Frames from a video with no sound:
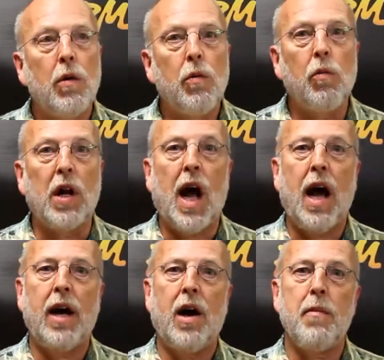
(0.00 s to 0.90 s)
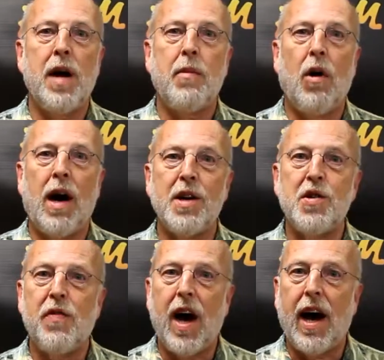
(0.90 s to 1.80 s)
relying on memorized
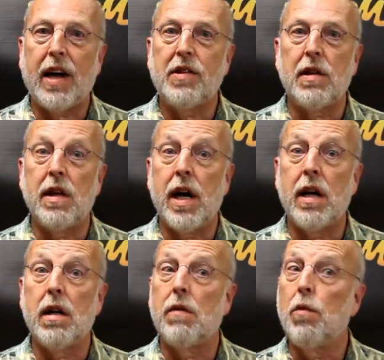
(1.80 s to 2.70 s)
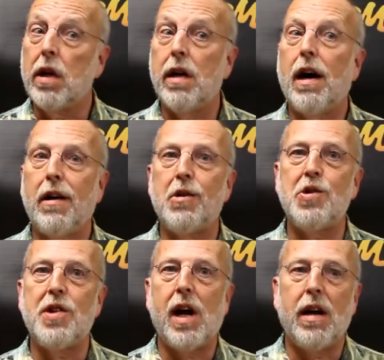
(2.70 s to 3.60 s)
facts and then really not
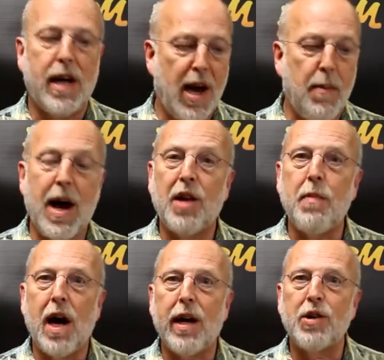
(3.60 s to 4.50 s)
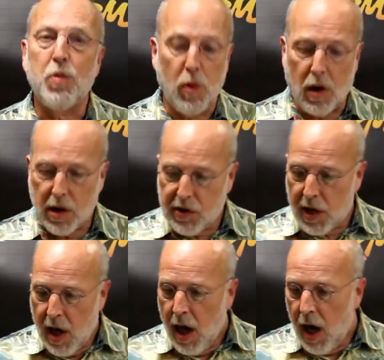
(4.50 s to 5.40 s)
understanding how mathematics works.
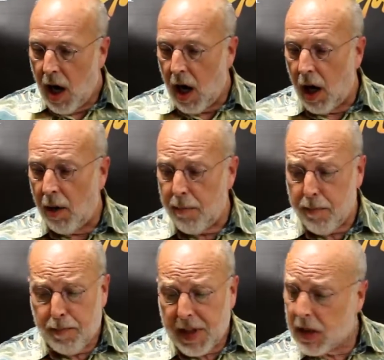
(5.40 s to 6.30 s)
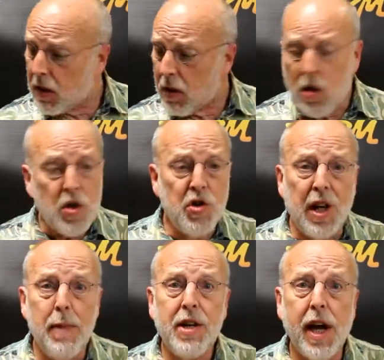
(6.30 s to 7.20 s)
So
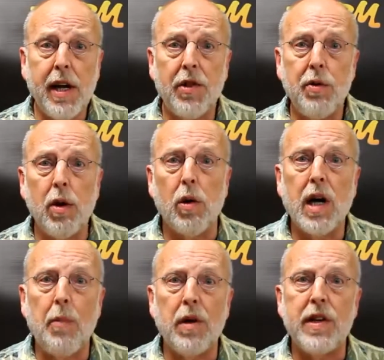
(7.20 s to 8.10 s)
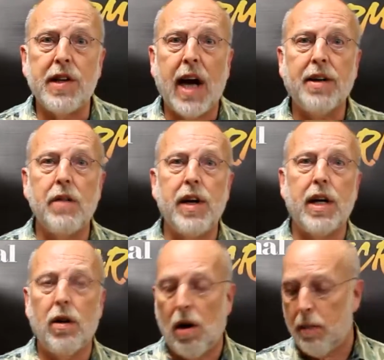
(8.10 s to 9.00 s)
let me take you through a couple of these activity
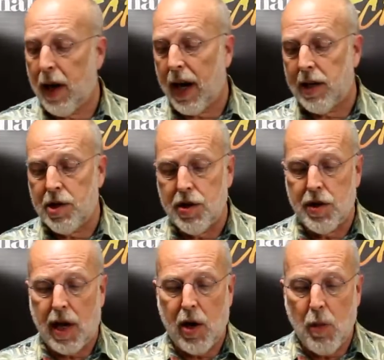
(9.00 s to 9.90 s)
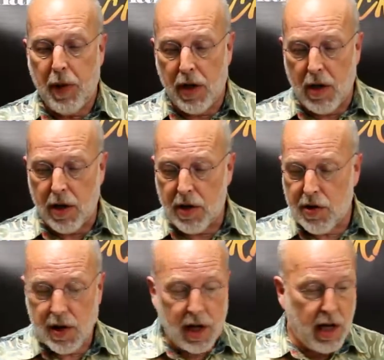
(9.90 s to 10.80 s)
card packages, and I hope you
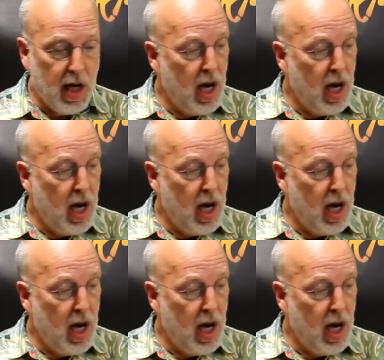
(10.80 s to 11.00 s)
notice that